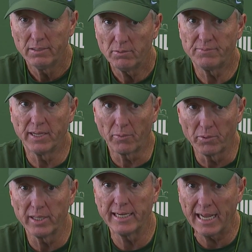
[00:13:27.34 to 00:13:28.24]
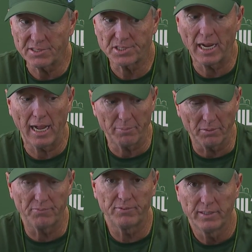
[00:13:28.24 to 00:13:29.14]
we've done a really nice job
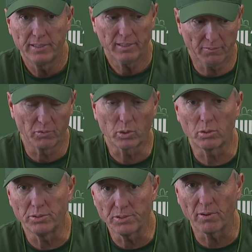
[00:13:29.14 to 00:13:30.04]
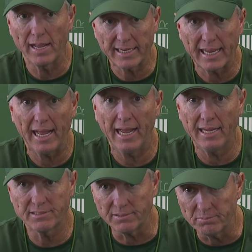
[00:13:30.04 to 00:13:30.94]
of of recruiting the right
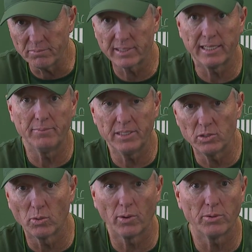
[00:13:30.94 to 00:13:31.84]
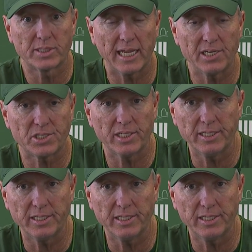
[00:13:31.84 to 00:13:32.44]
guys and we get them into a rotation